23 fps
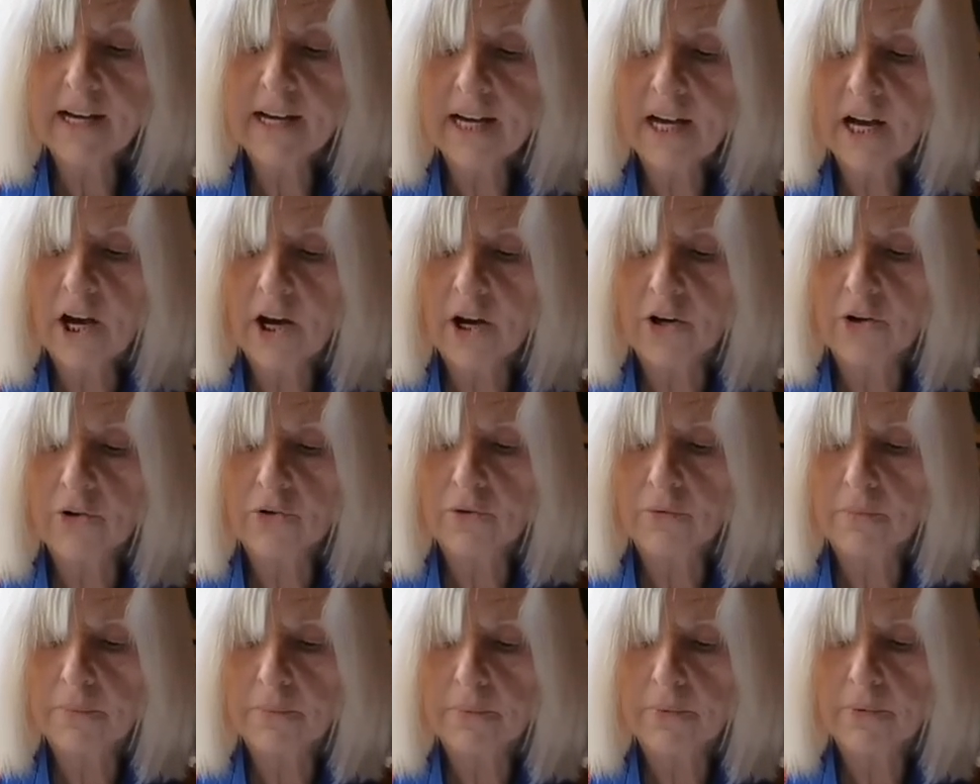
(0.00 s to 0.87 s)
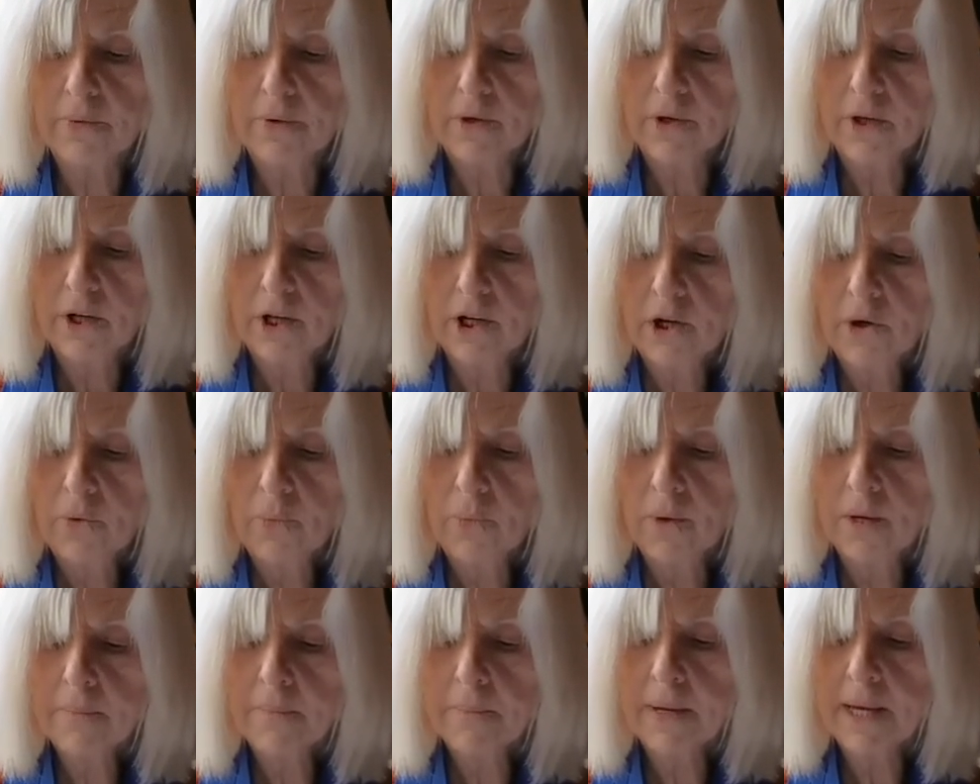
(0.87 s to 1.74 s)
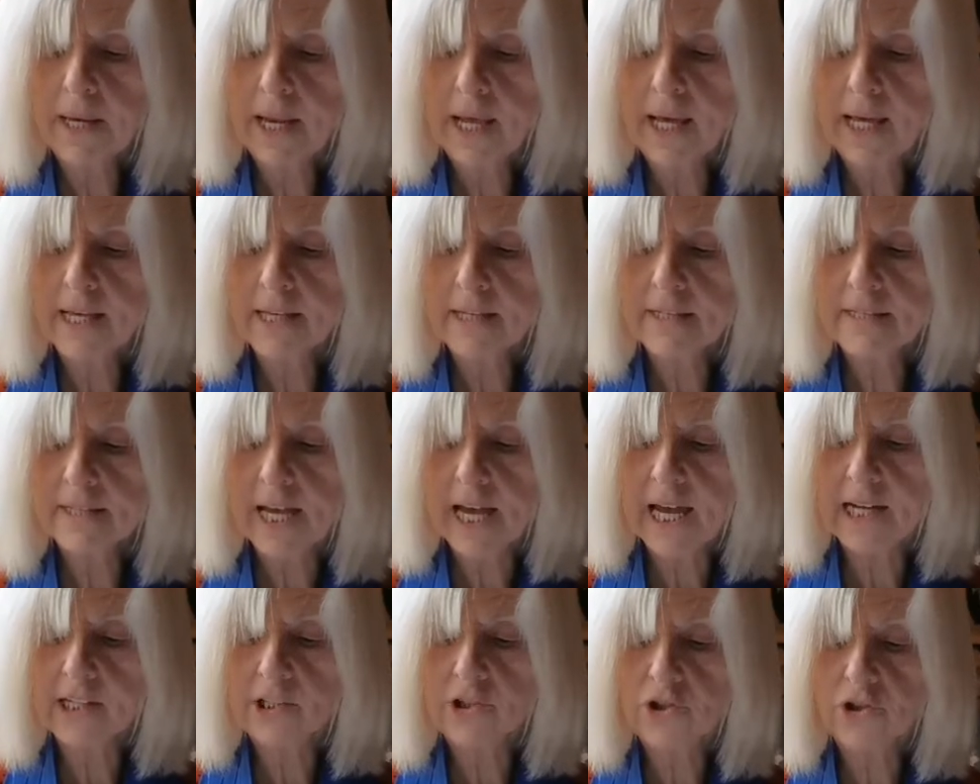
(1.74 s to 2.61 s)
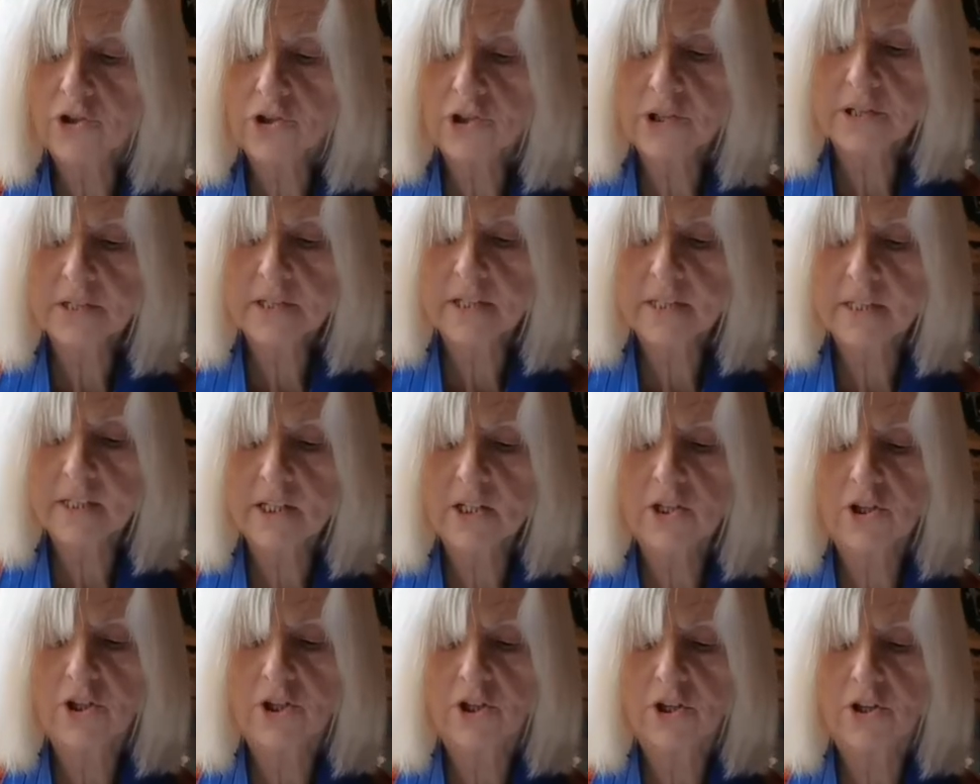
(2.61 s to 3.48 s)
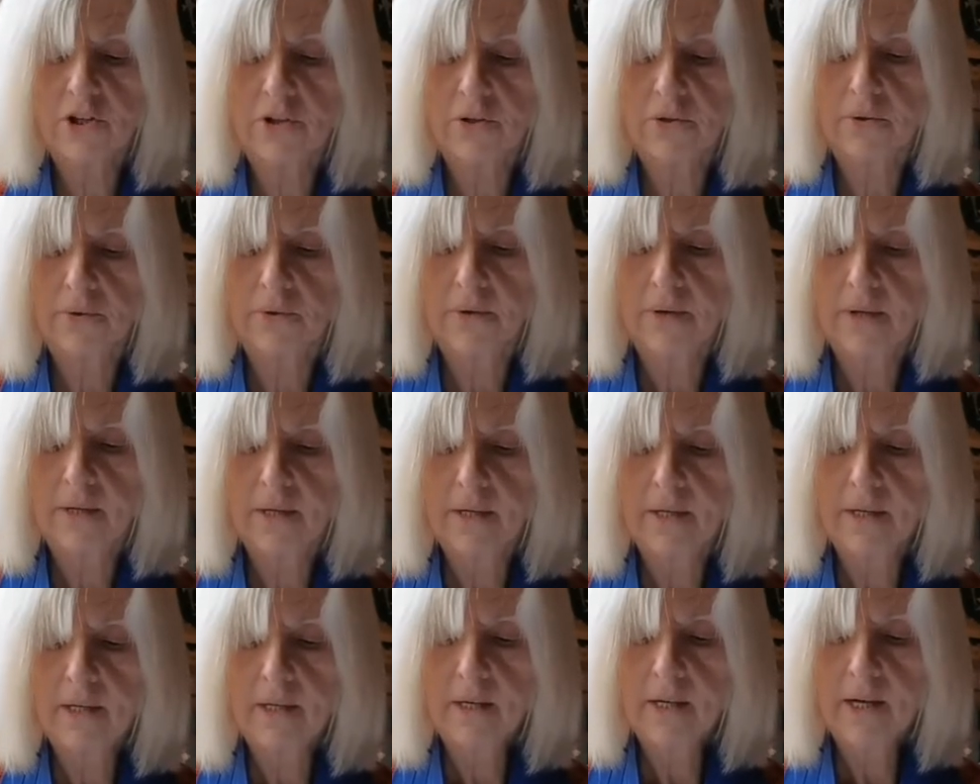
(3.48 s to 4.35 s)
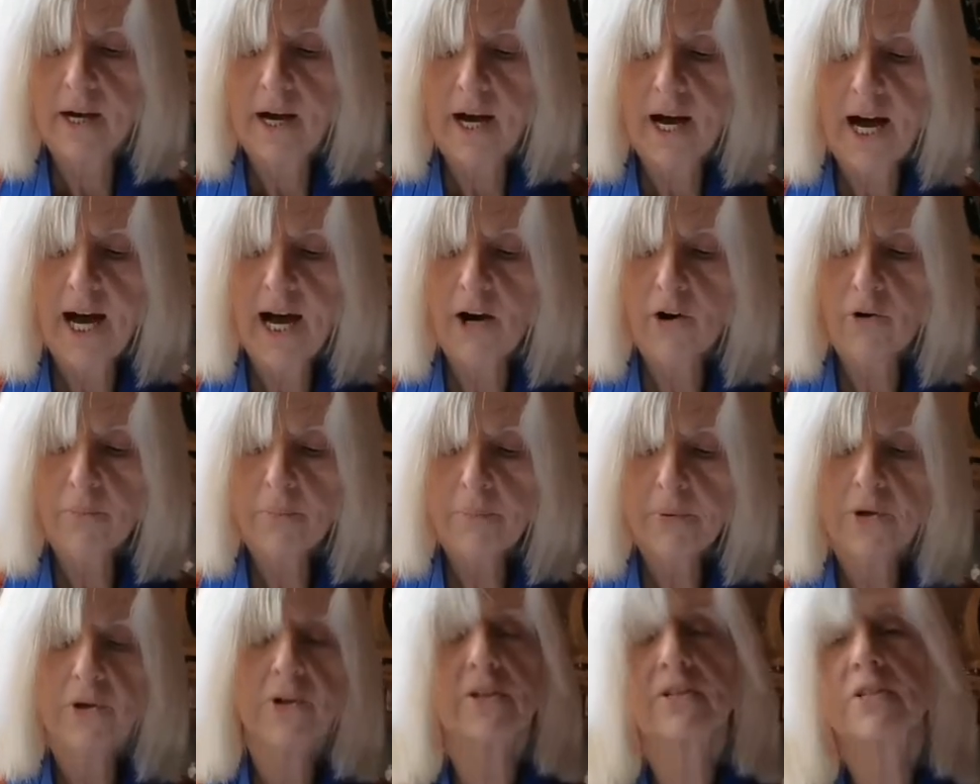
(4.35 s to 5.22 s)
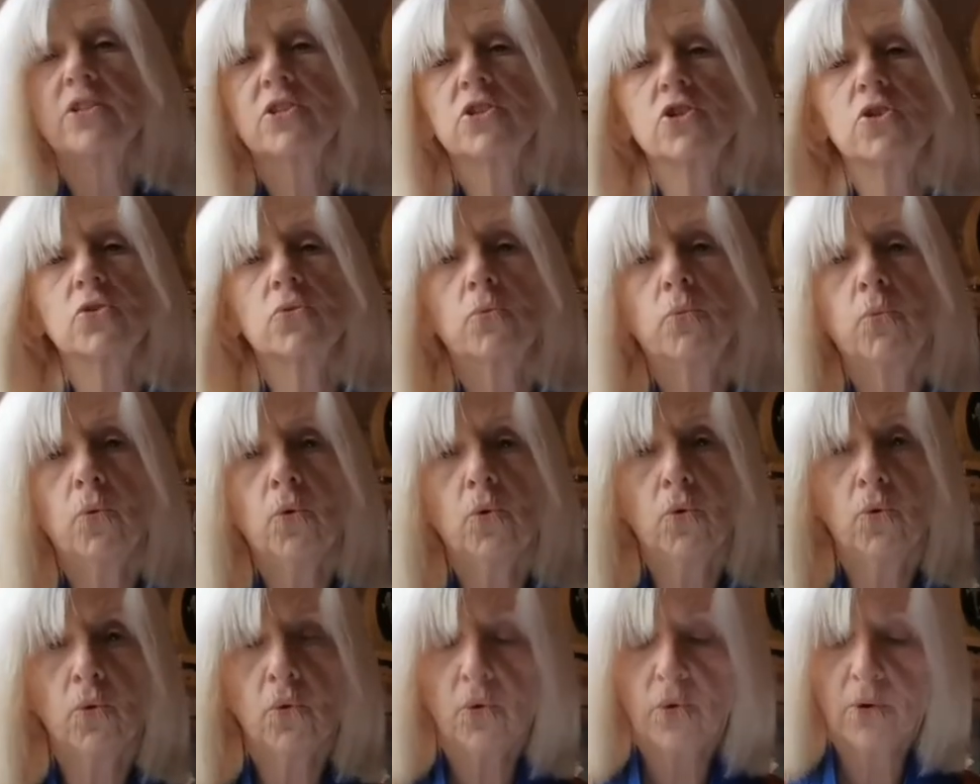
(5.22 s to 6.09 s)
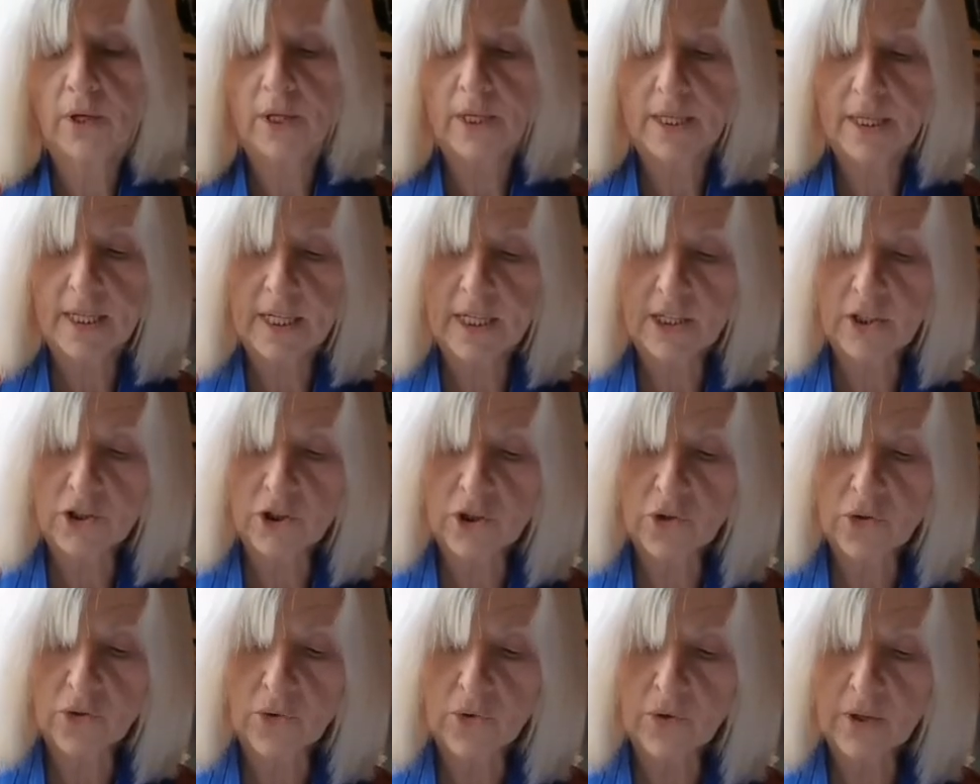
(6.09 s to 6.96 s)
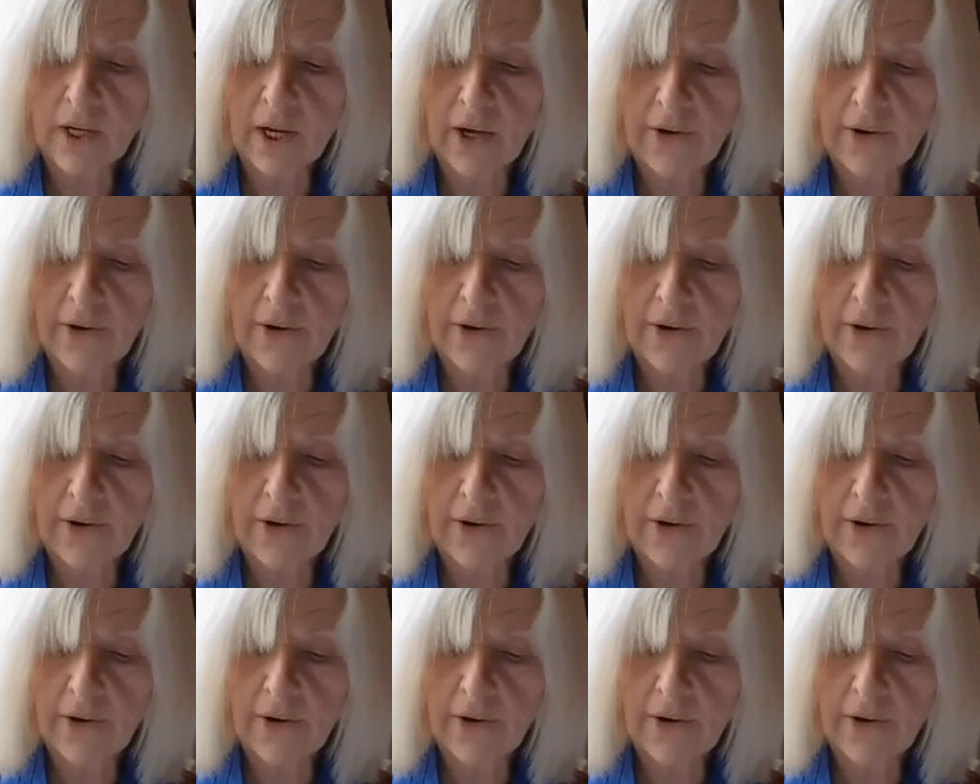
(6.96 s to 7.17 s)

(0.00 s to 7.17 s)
our hope, we place our trust in you. Help us to walk in your